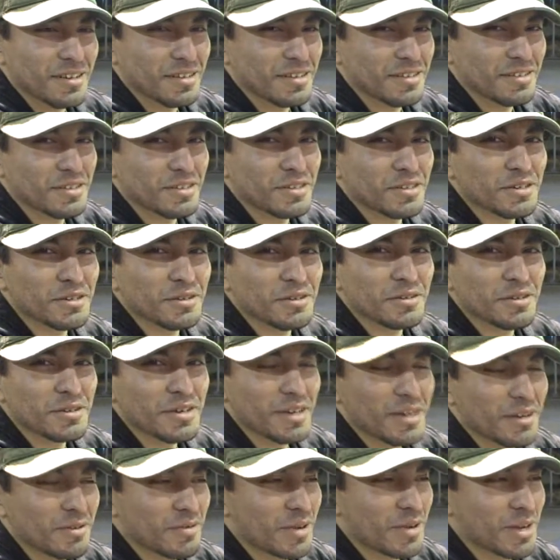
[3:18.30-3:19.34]
You know,
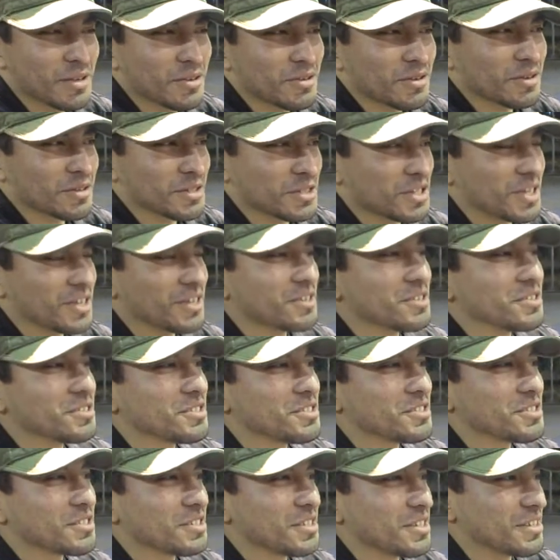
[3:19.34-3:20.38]
I'd rather a challenge
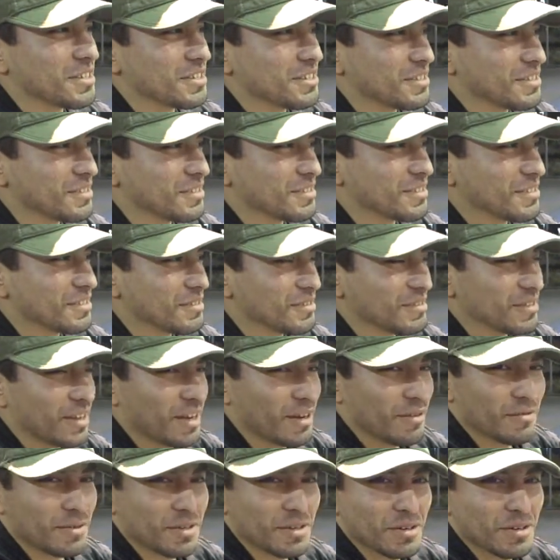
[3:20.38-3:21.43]
than having to.